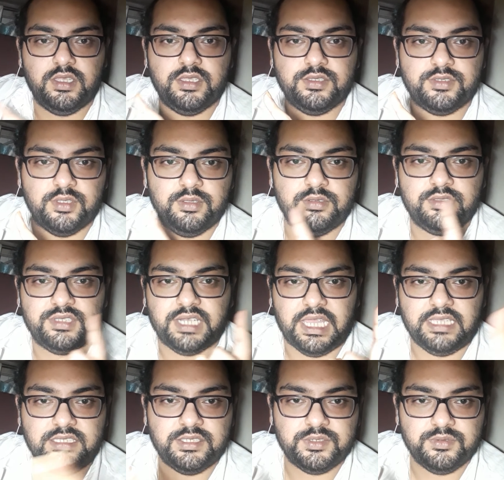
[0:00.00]
So look,
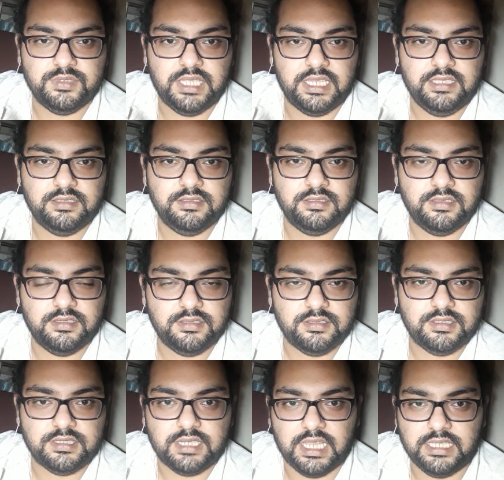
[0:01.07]
thrice to thine,
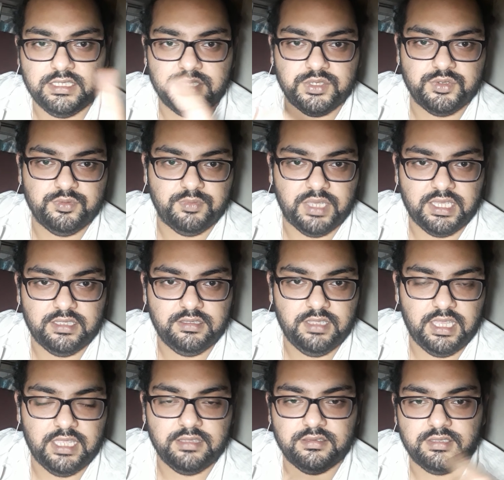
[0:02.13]
thrice to mine,
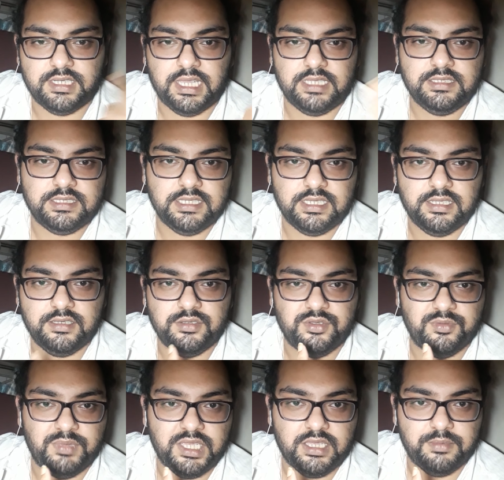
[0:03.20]
and thrice again
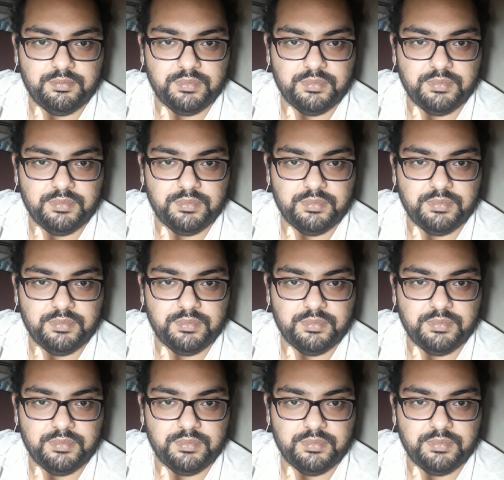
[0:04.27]
to make up